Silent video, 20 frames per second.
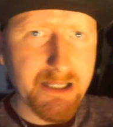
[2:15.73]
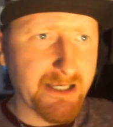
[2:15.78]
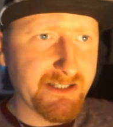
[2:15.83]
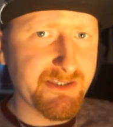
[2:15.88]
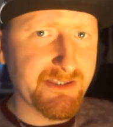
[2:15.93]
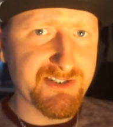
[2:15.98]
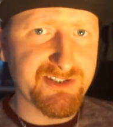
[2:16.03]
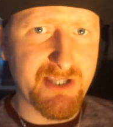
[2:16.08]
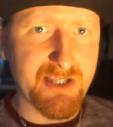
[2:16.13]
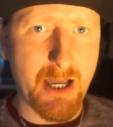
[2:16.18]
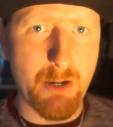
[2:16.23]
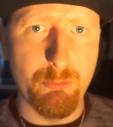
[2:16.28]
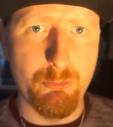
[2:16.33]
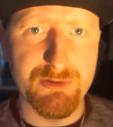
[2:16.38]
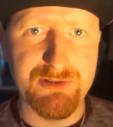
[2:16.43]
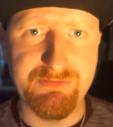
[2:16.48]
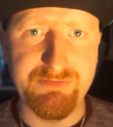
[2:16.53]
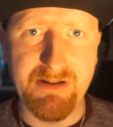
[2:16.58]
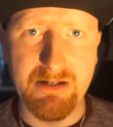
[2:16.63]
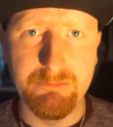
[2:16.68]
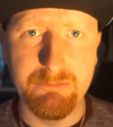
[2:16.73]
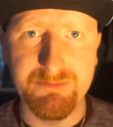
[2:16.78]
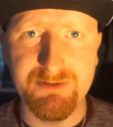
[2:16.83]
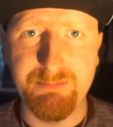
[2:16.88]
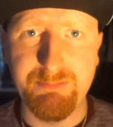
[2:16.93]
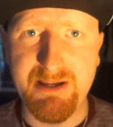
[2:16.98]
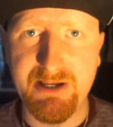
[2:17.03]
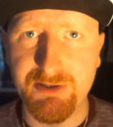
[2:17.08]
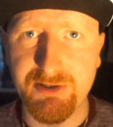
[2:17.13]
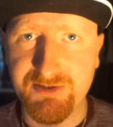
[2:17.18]
like the Star Wars
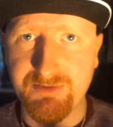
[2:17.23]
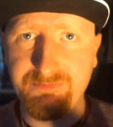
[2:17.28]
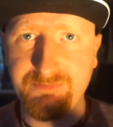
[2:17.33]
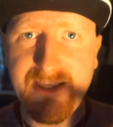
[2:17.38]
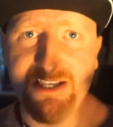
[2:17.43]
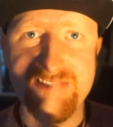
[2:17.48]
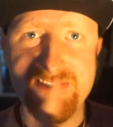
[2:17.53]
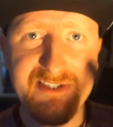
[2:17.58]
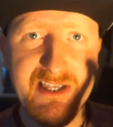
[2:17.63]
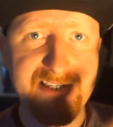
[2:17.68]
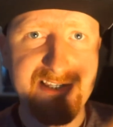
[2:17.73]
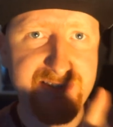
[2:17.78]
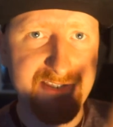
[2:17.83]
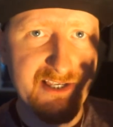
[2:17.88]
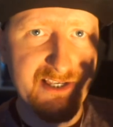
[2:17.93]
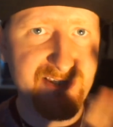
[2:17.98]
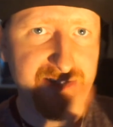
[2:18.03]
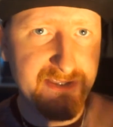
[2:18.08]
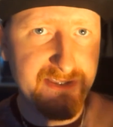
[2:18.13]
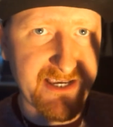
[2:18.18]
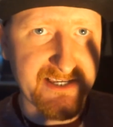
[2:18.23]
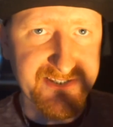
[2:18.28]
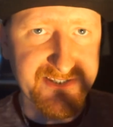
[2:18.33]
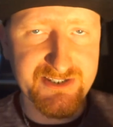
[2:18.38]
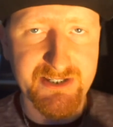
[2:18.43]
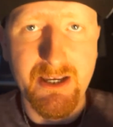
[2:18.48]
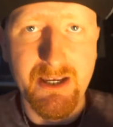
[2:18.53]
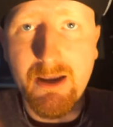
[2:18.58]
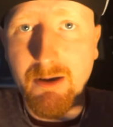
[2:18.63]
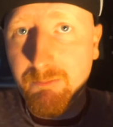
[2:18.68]
films because of this, this, this, and
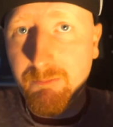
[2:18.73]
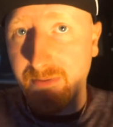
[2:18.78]
this,